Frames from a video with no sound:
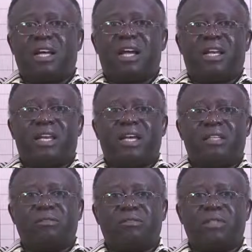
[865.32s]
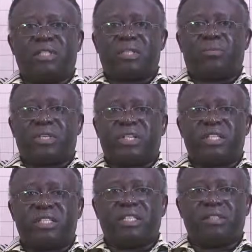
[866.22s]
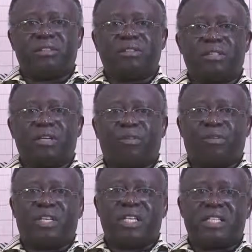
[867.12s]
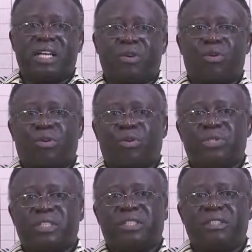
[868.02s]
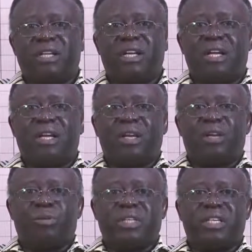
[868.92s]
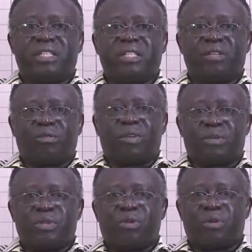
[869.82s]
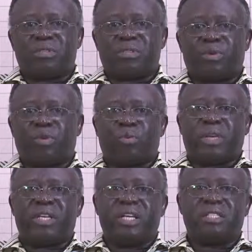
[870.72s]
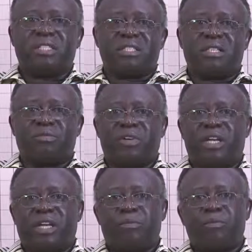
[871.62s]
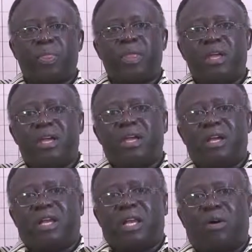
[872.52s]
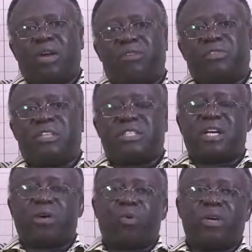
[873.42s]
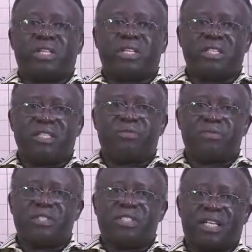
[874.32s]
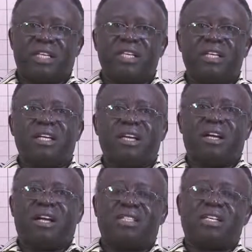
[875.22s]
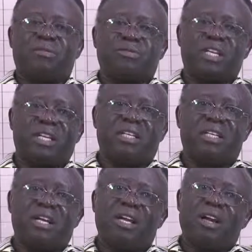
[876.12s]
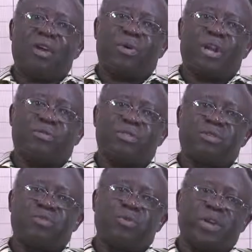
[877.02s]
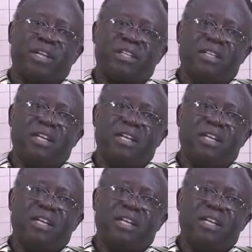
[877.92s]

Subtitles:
and then interpretation of the data and conclusion, limitation of the results, recommendations, if any. Now, if it is a qualitative study, as I've said, we have software